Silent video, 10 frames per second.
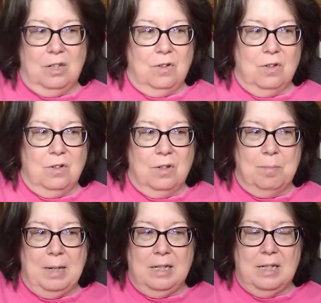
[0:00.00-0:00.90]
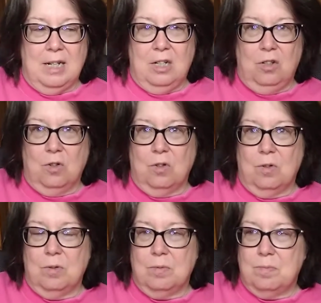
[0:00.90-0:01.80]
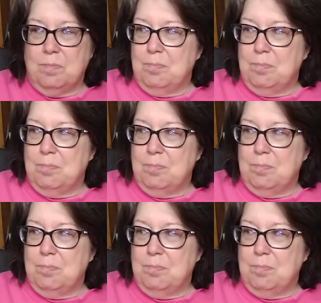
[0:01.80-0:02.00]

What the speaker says: You could maintain your